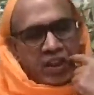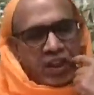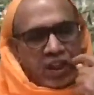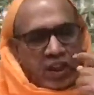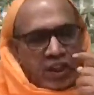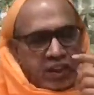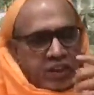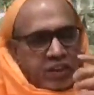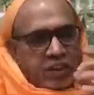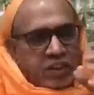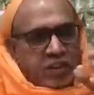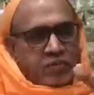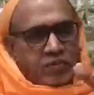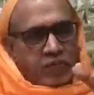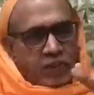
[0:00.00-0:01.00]
sunlight
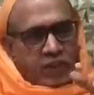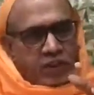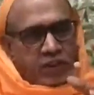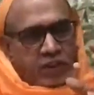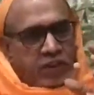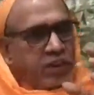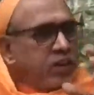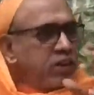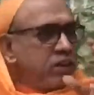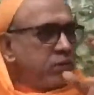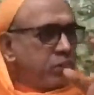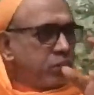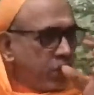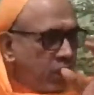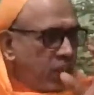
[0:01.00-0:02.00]
reflecting
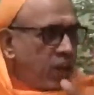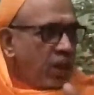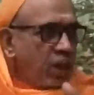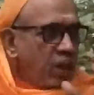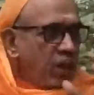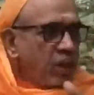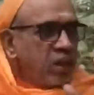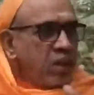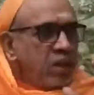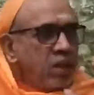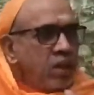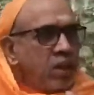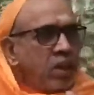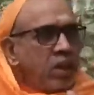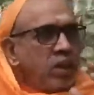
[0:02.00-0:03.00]
in the
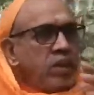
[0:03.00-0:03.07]
mirror